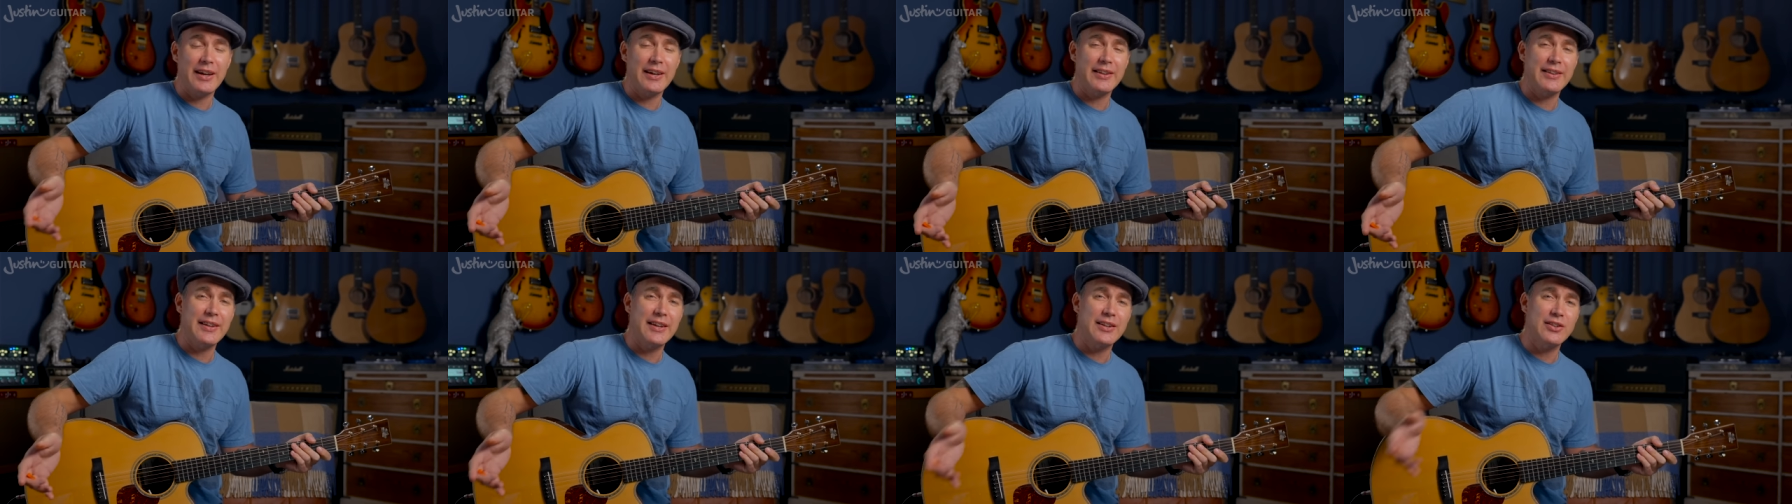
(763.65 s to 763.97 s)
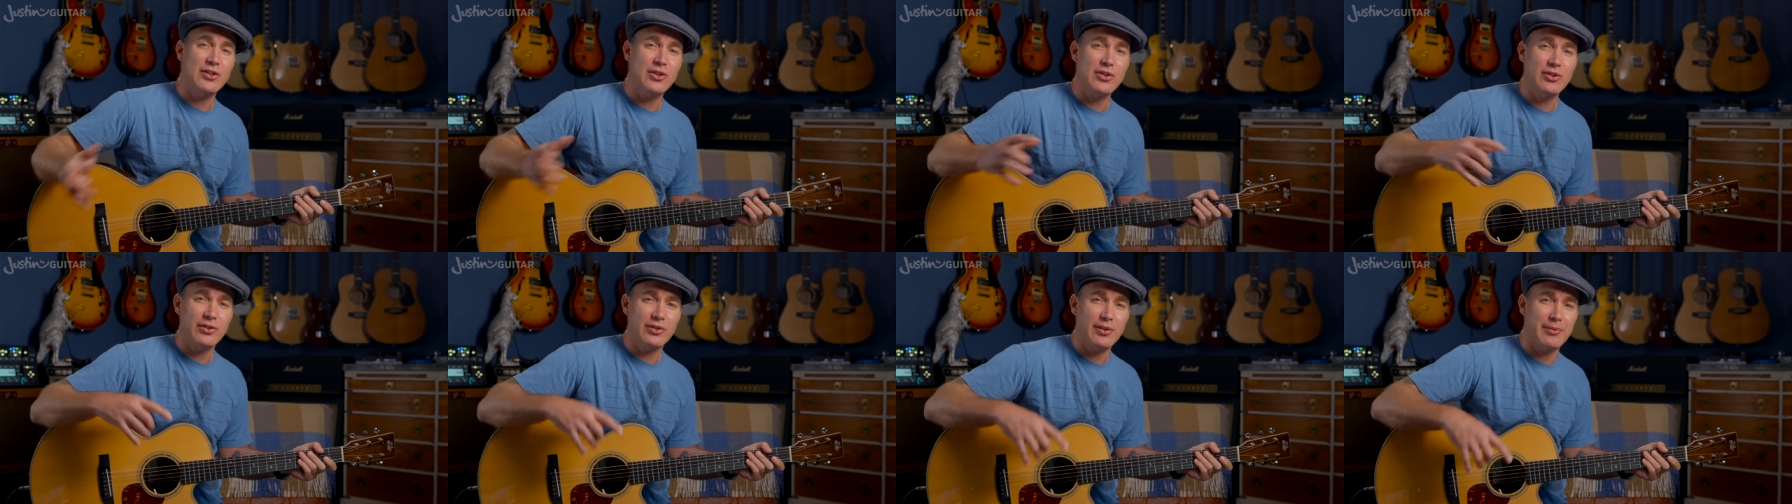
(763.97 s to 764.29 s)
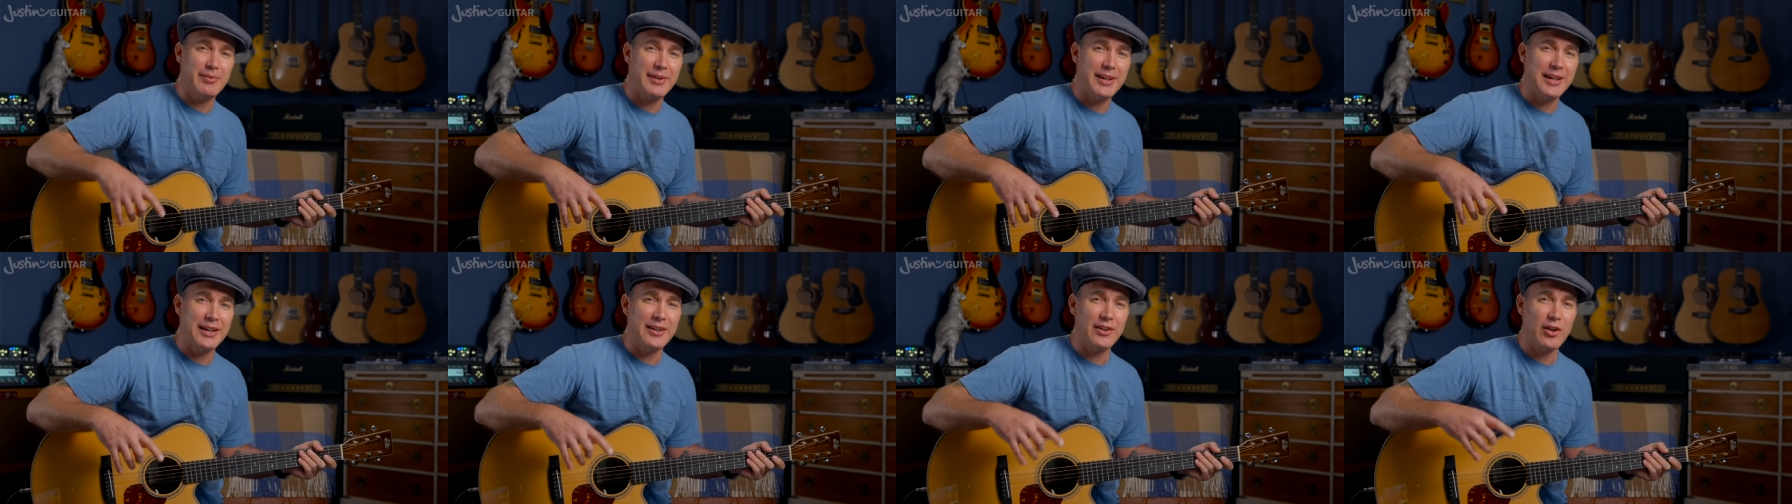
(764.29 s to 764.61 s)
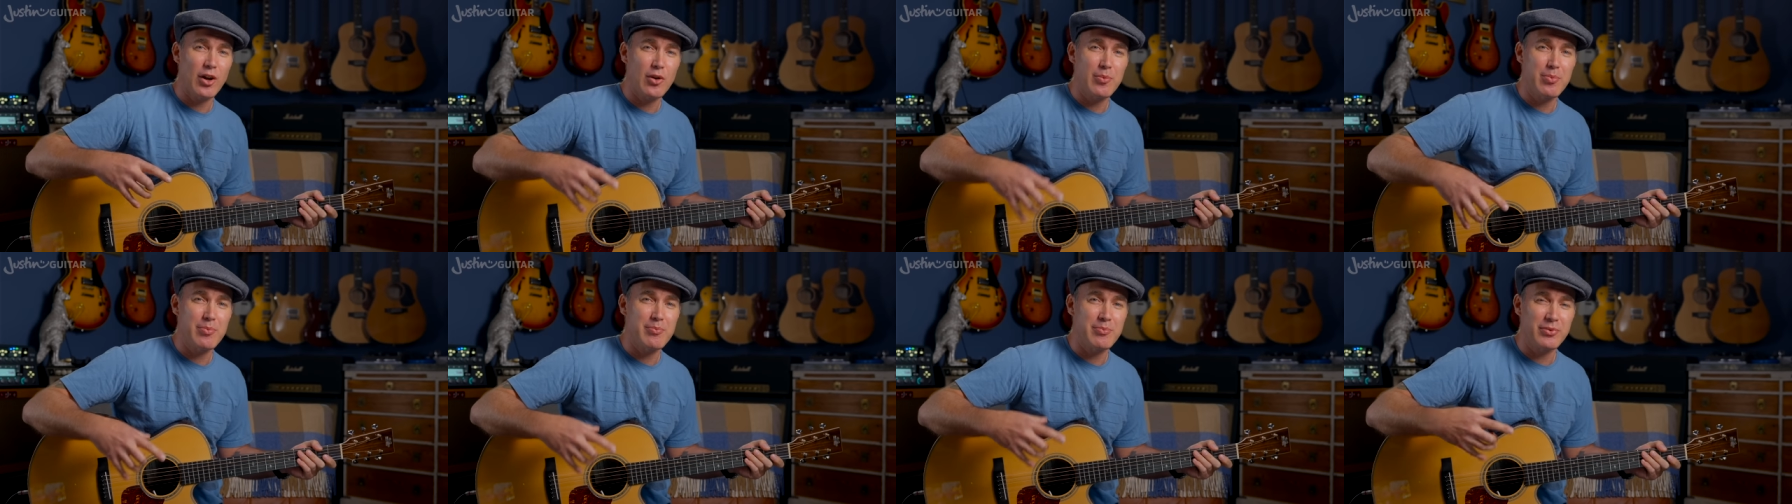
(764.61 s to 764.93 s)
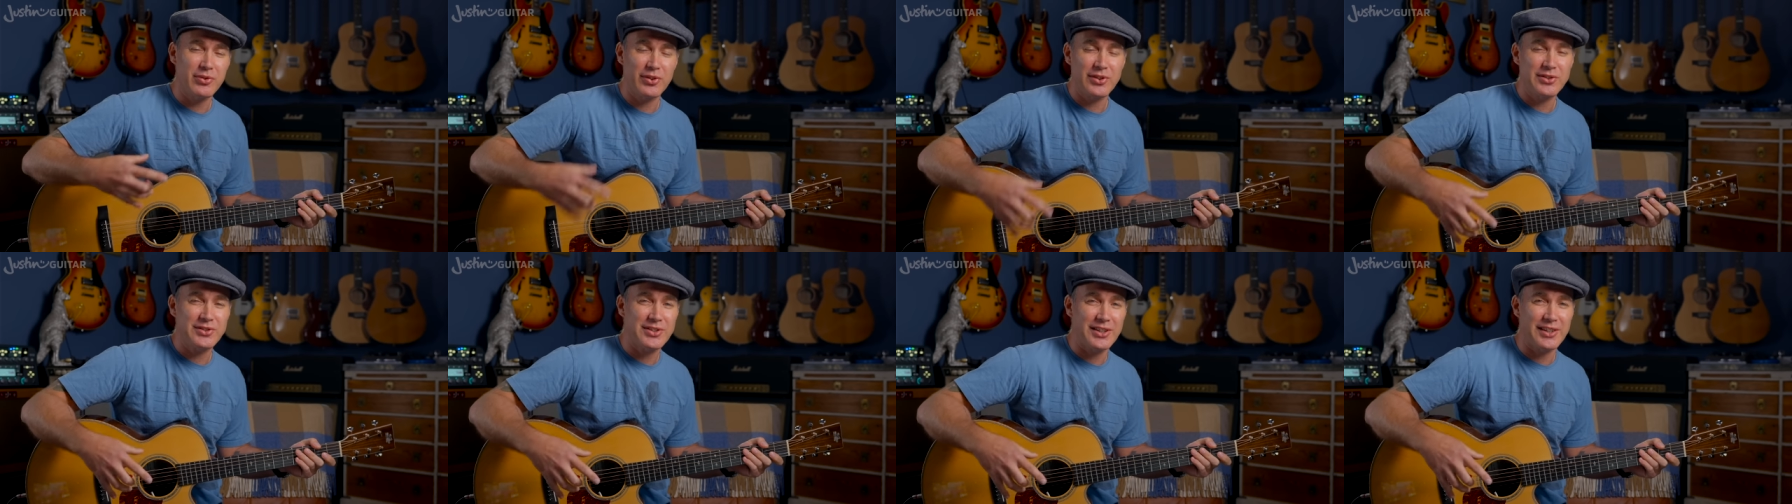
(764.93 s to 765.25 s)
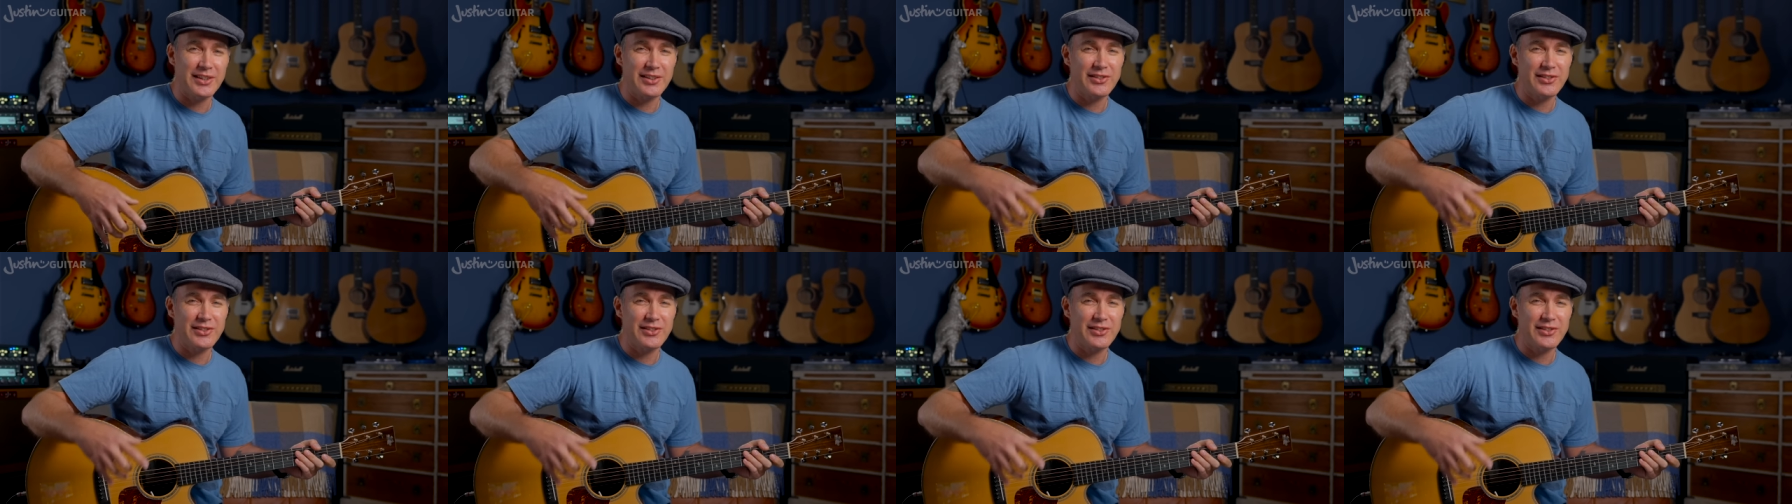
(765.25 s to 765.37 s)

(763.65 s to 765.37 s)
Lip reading: and then use them in an open position.